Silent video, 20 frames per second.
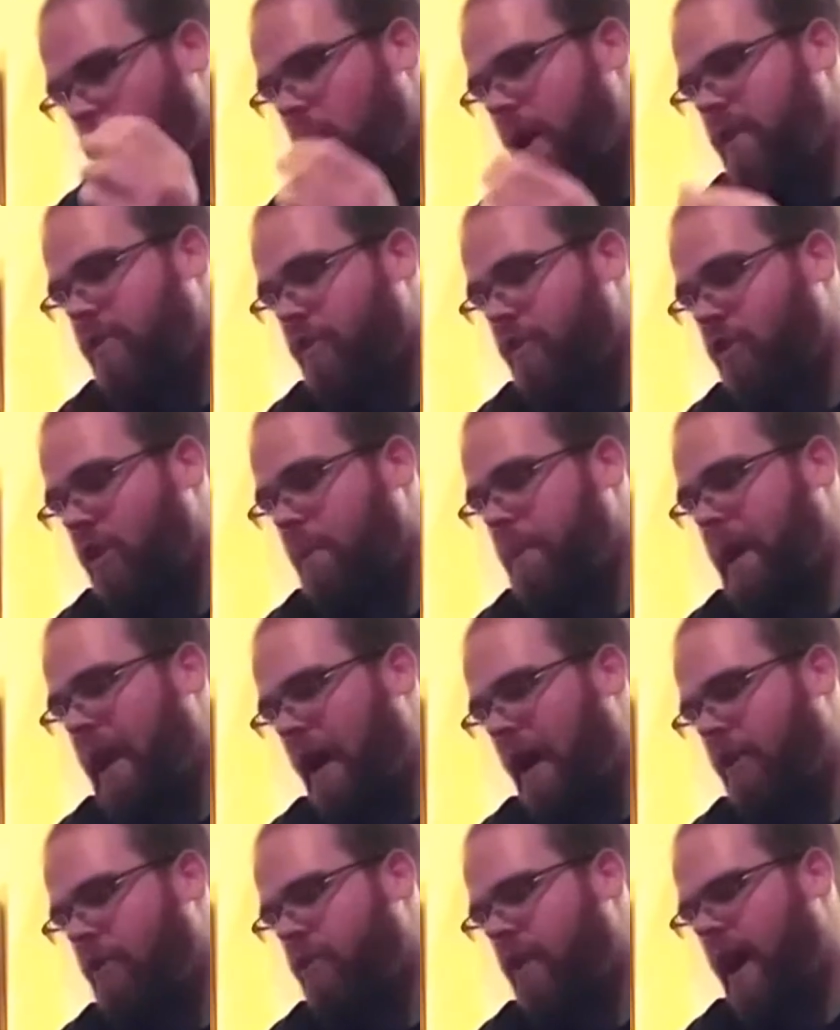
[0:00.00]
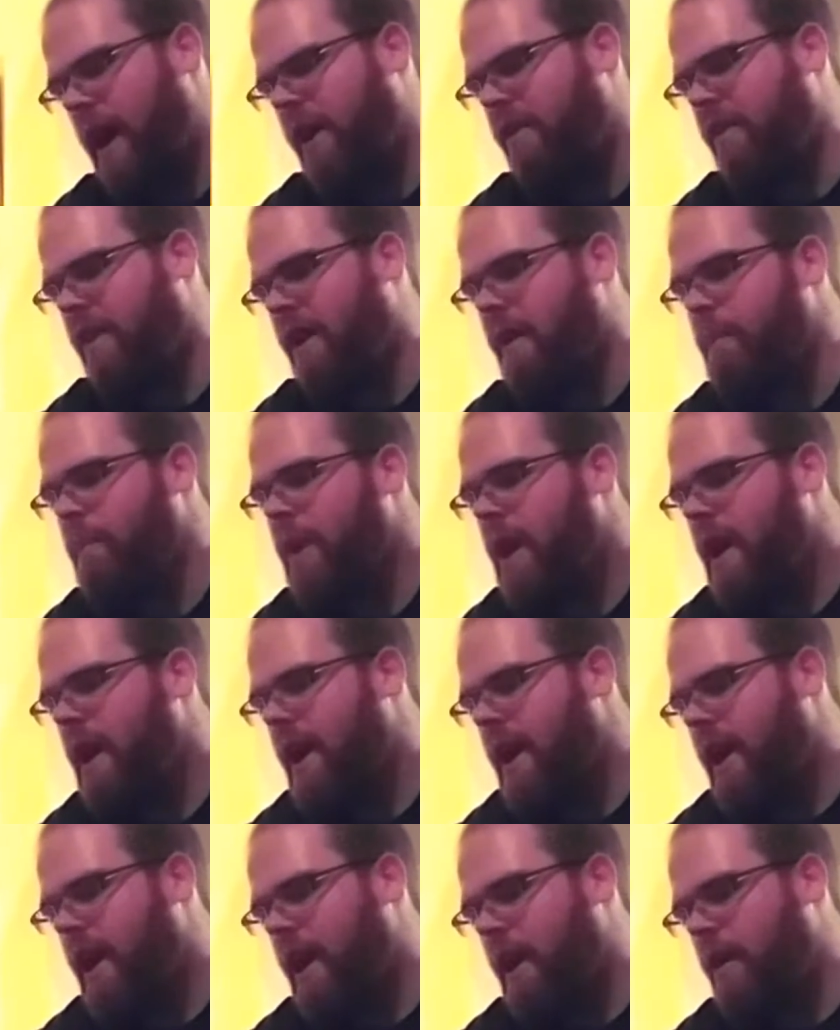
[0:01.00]
was the German Count Dracula.
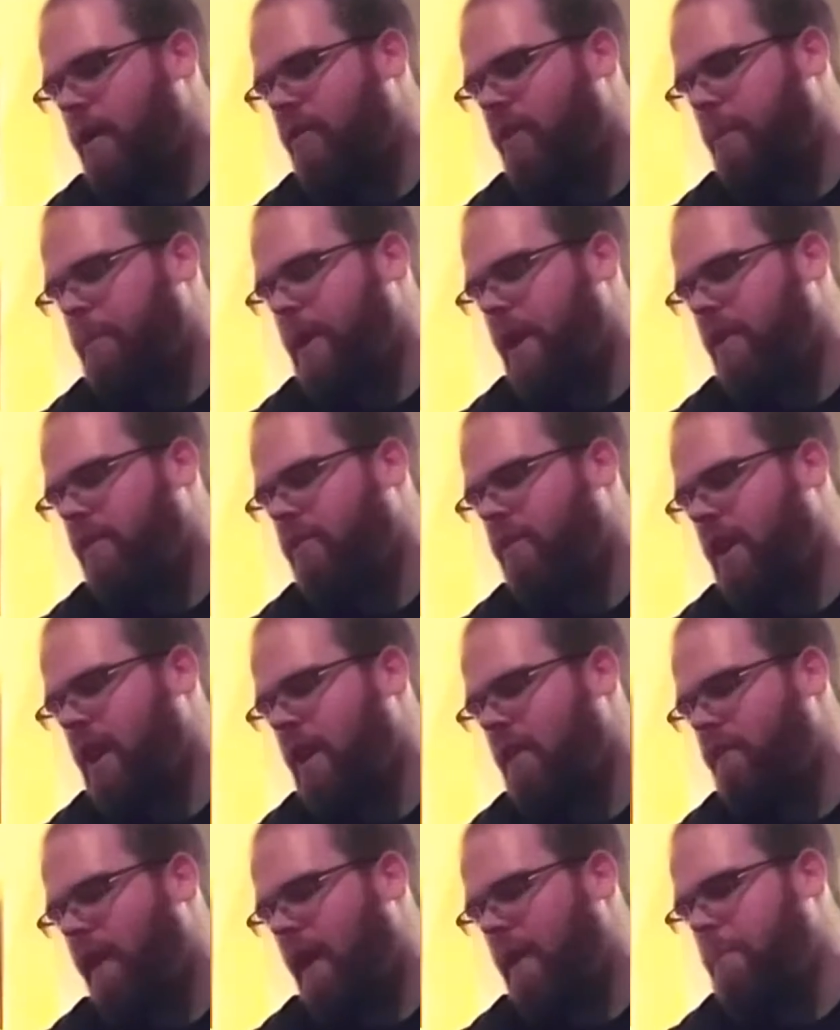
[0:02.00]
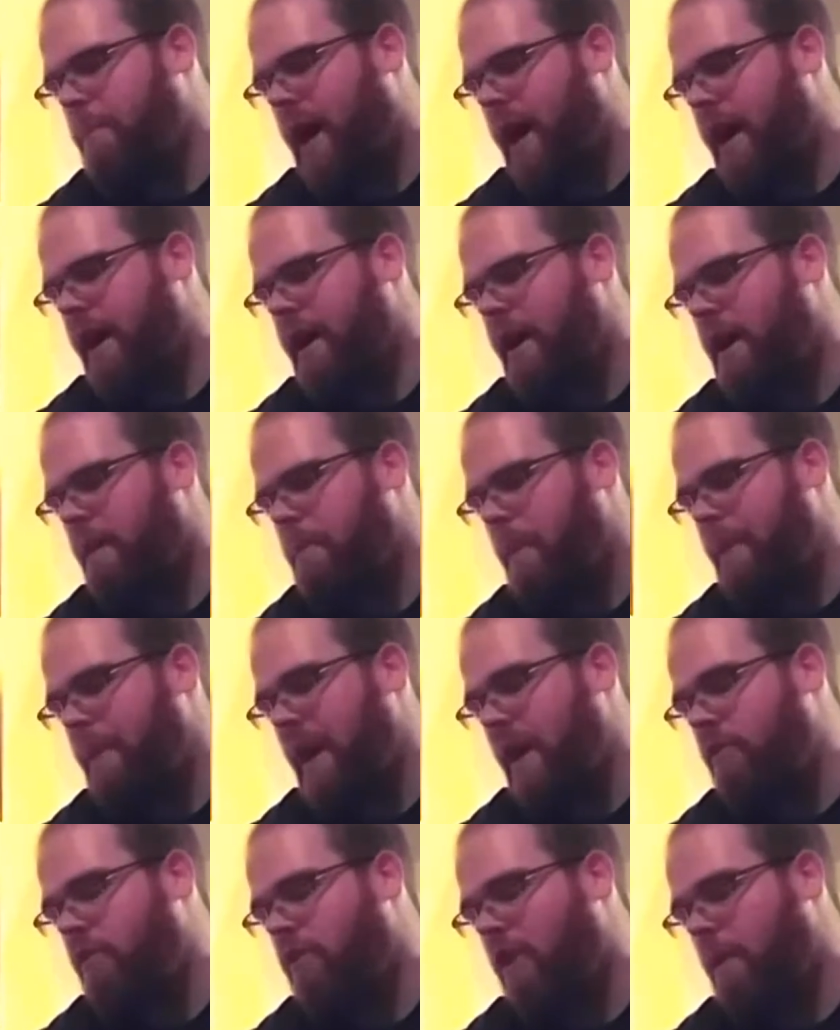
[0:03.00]
He was a blood-sucking vampire, but
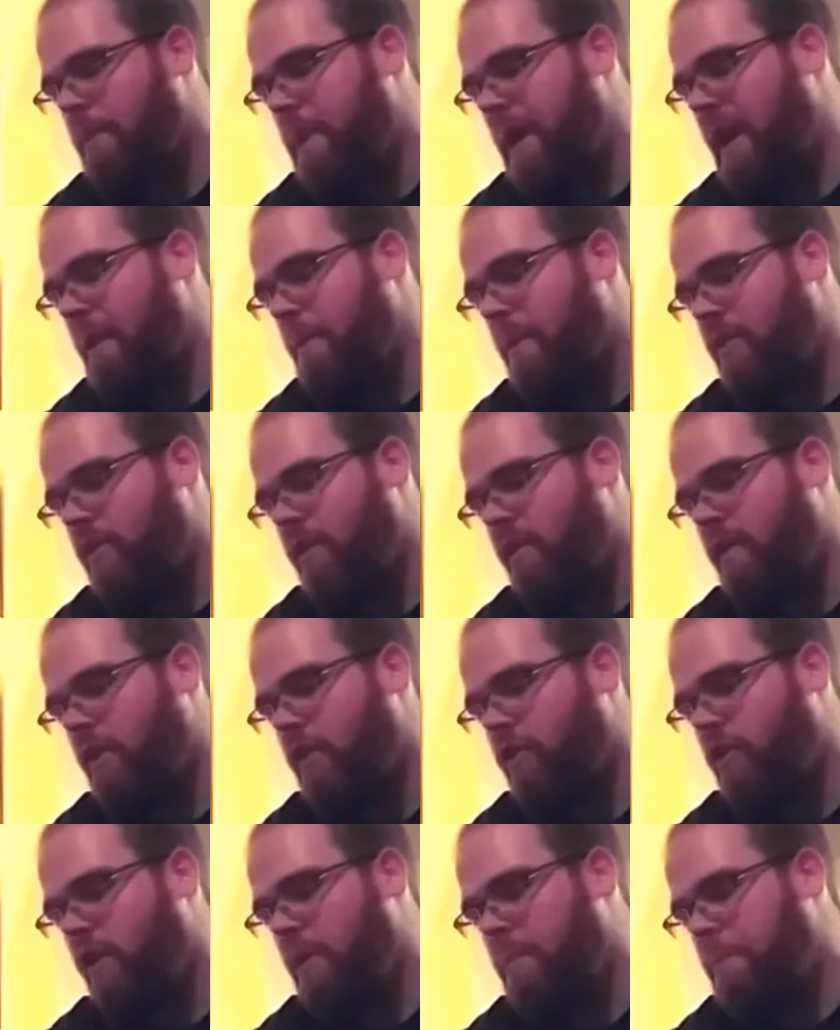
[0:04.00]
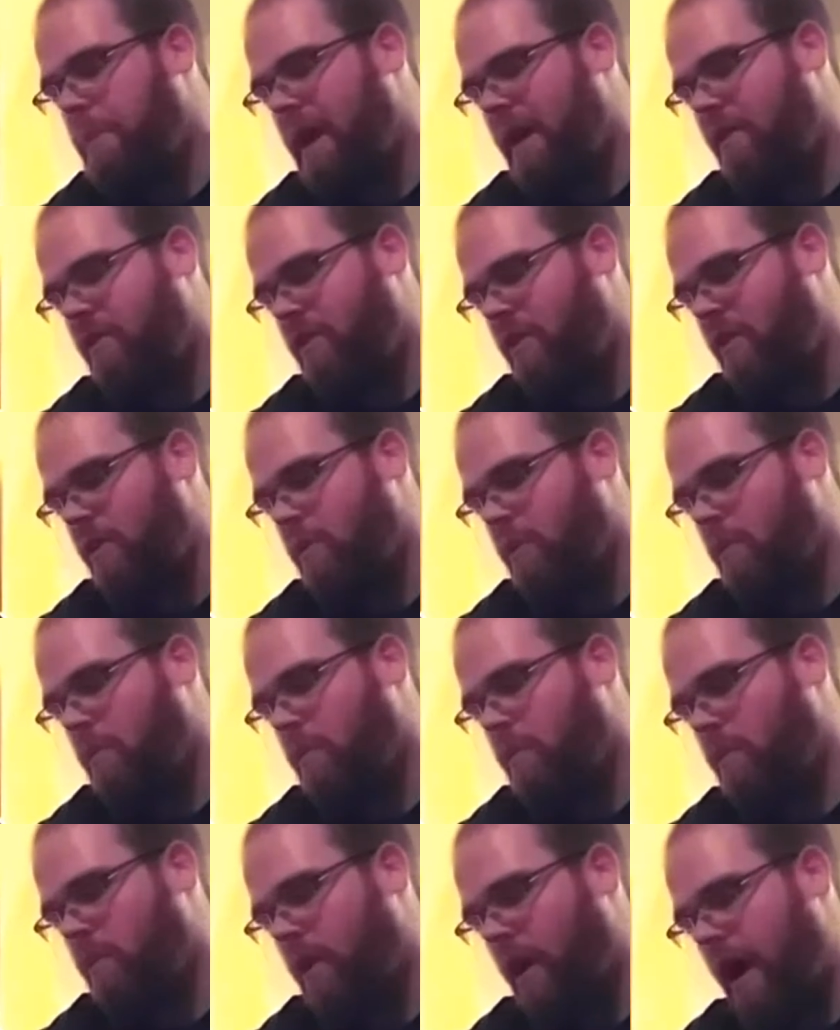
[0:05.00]
being German, he must have enjoyed beer too,
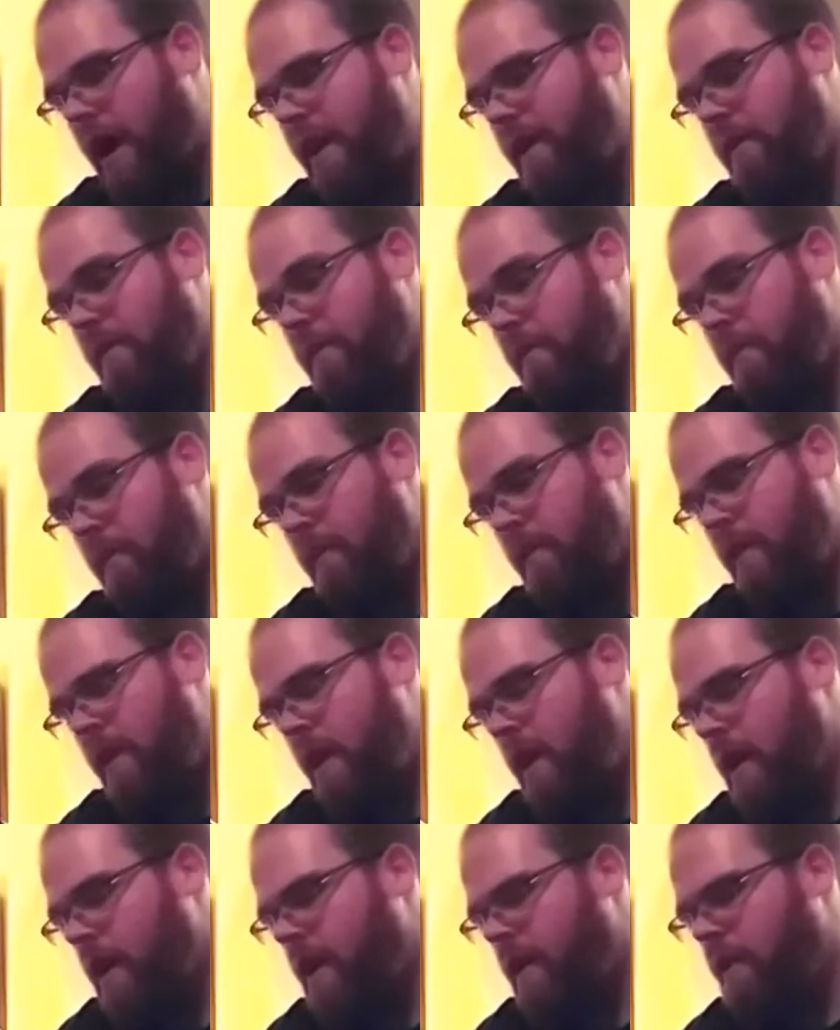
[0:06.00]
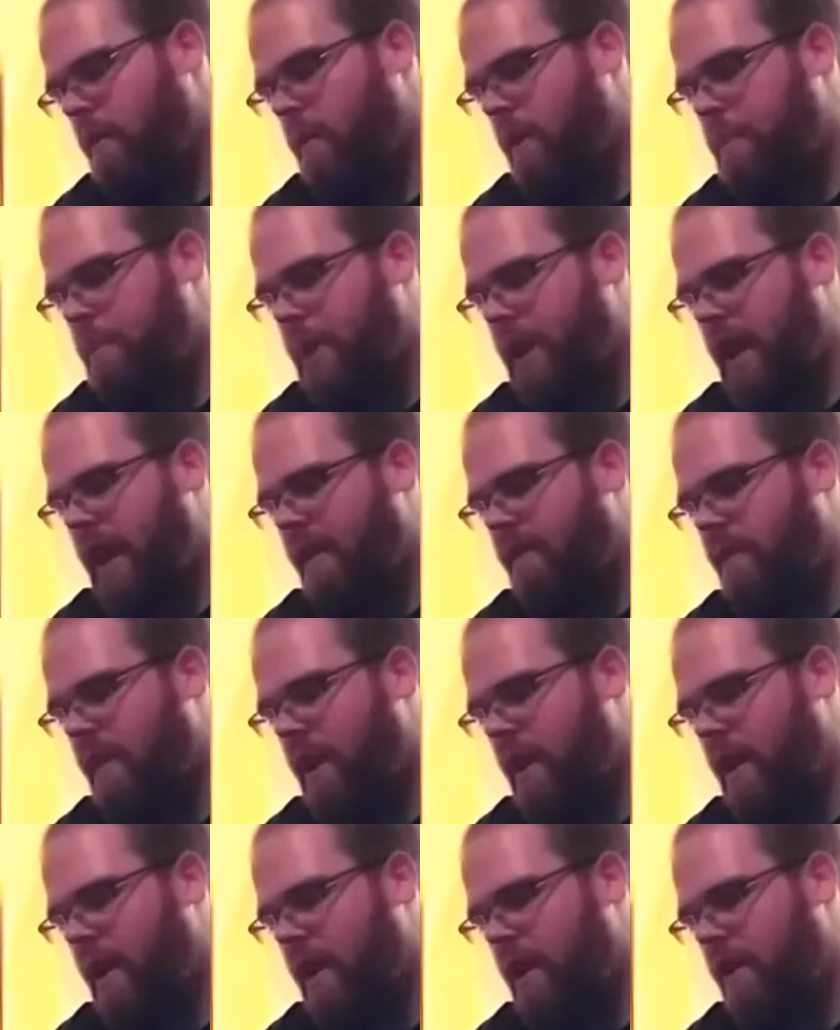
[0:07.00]
right? We believe
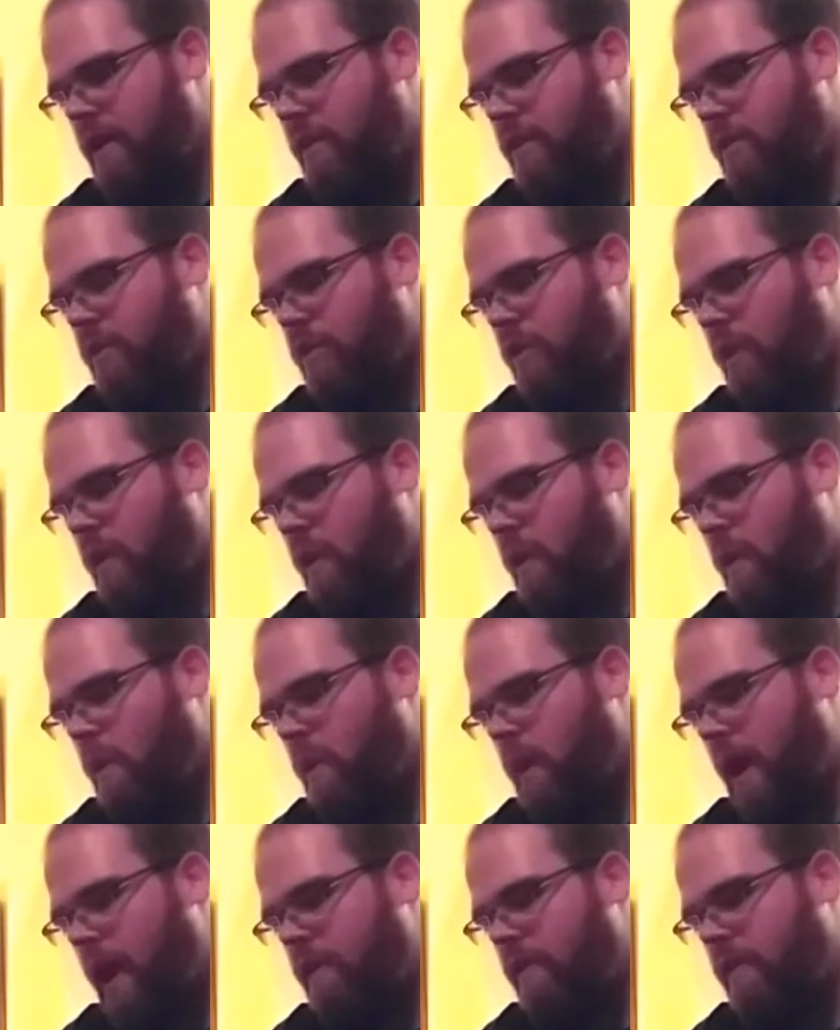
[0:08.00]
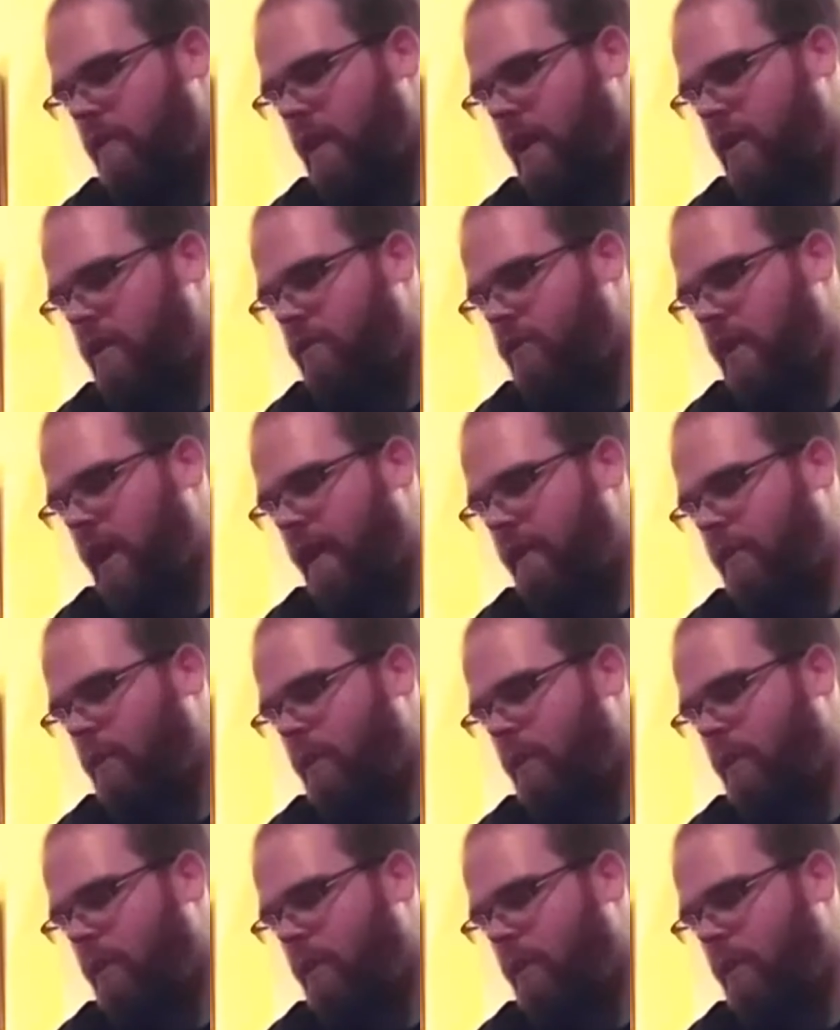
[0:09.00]
it is so, and thus have